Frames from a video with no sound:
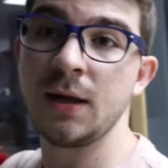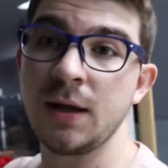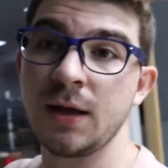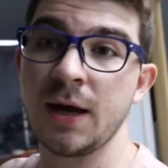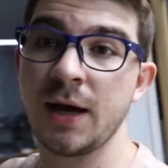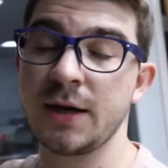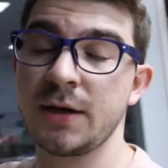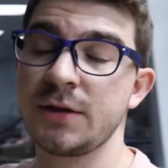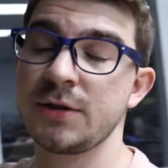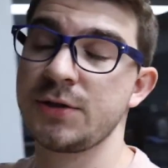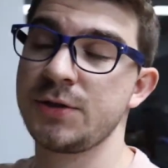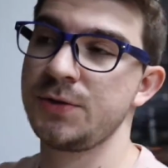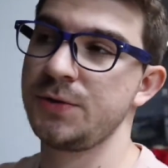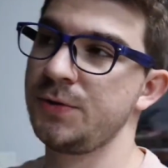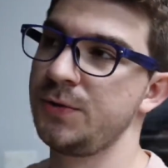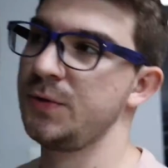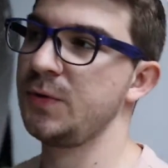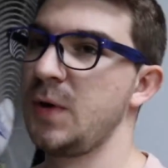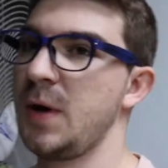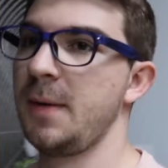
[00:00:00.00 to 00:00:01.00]
head
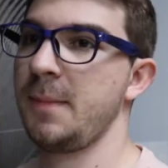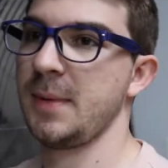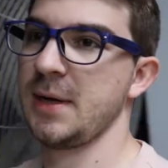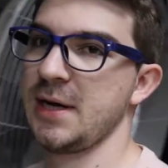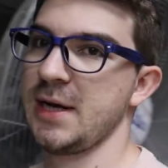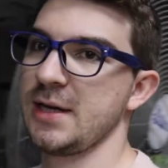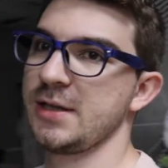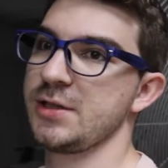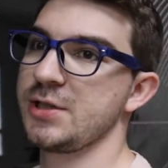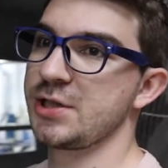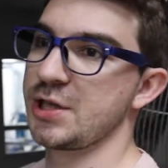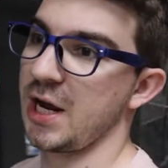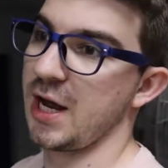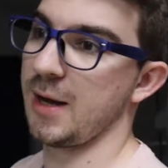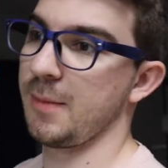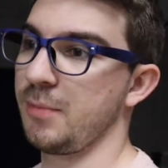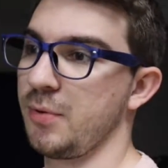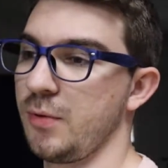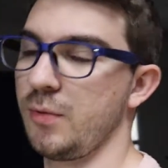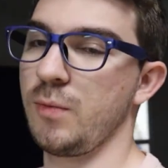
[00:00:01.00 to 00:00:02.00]
into my dad's
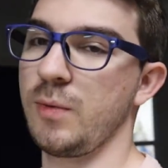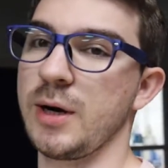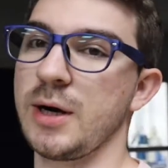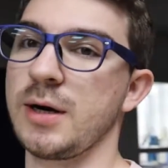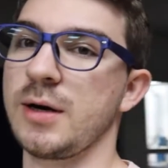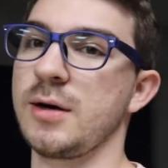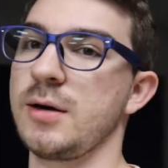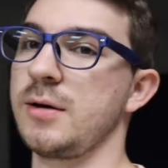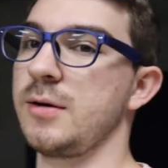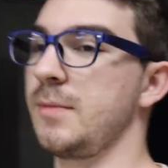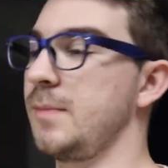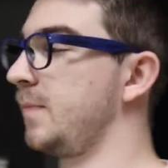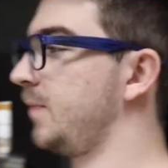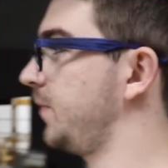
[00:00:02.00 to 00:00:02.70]
shop where